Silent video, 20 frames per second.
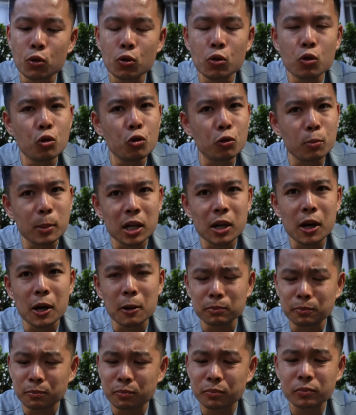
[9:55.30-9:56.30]
Ooh, but
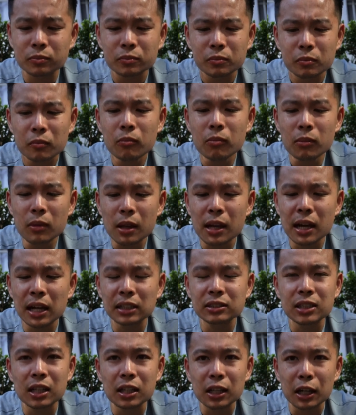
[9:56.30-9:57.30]
yeah,
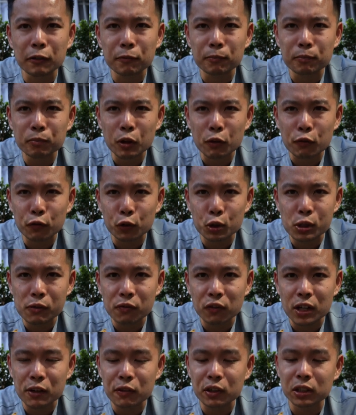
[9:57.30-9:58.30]
has that like fruity
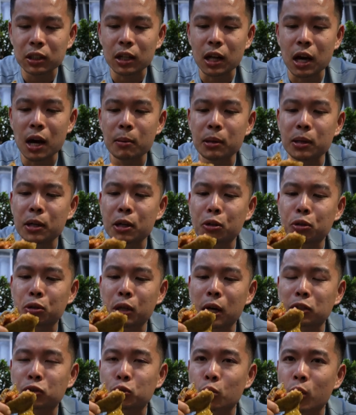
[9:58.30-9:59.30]
flavor to the habanero
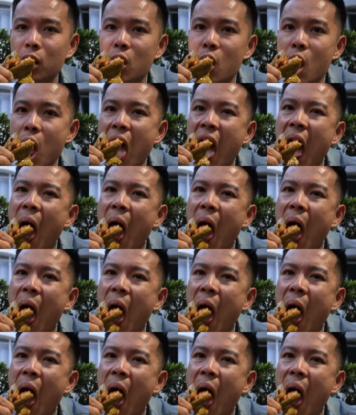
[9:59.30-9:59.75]
as well.